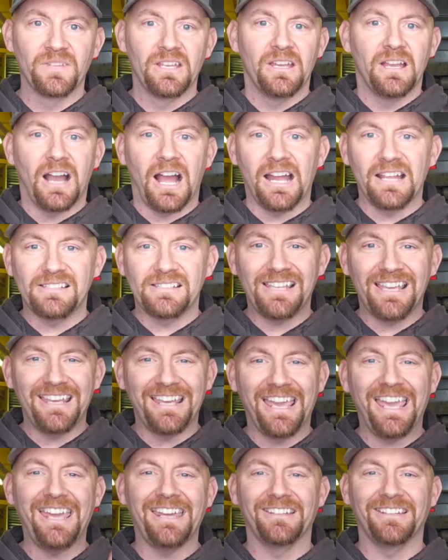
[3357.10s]
I say,
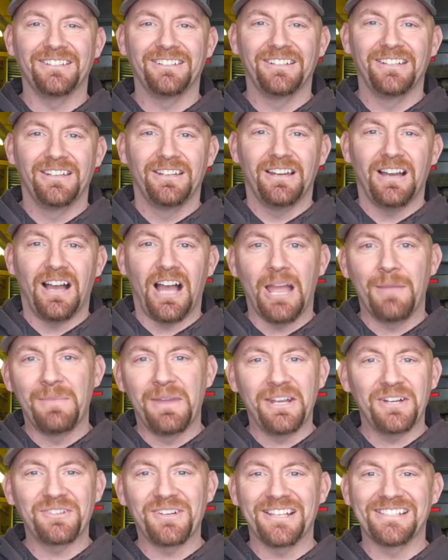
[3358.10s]
hey, I'm
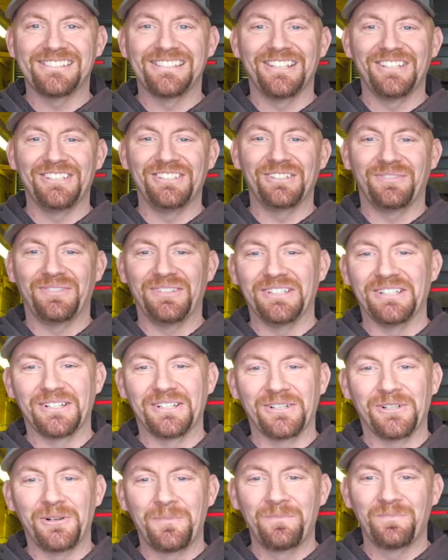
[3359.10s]
interested in your vehicle.